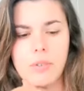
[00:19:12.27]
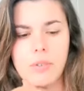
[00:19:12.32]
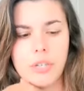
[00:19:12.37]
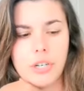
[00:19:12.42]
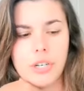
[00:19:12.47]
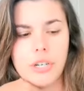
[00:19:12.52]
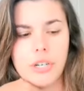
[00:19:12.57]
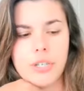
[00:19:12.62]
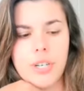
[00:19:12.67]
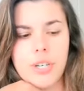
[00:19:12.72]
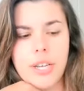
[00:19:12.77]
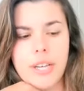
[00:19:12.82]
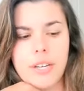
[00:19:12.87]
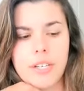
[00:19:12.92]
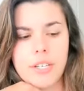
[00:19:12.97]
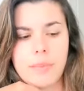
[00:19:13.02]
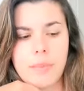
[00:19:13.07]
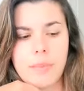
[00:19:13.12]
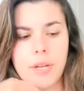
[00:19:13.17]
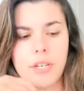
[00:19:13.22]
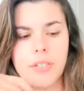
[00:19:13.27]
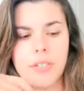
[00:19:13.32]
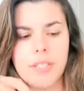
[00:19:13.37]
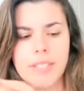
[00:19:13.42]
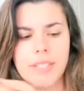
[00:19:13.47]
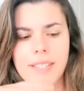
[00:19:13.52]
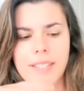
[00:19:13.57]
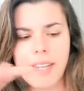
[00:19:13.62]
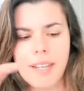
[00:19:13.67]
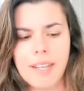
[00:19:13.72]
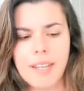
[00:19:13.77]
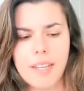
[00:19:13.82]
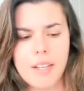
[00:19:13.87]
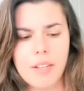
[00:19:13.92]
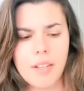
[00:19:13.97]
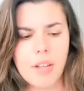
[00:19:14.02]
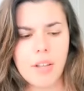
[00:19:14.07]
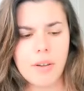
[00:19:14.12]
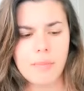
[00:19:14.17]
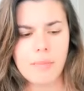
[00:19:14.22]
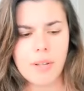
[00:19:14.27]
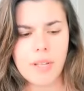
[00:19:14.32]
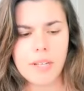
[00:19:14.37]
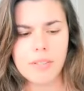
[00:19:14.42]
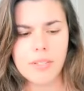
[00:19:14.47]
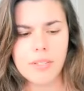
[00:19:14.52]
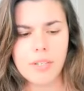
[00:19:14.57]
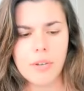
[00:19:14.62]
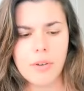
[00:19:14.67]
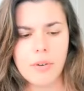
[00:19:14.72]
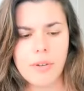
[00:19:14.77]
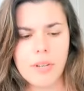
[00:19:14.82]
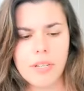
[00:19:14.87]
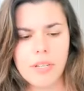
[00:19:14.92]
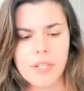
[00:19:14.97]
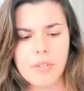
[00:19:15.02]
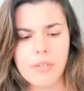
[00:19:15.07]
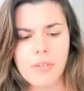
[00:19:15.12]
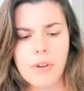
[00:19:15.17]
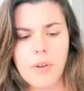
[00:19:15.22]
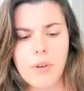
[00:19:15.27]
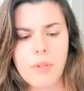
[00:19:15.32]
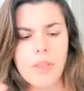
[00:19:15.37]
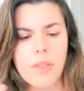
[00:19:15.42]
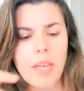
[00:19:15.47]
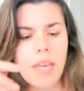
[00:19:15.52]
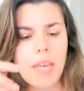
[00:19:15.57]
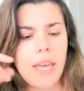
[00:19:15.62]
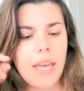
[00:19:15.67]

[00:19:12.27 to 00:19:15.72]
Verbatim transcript: the church had experienced a decade long plateau in its growth.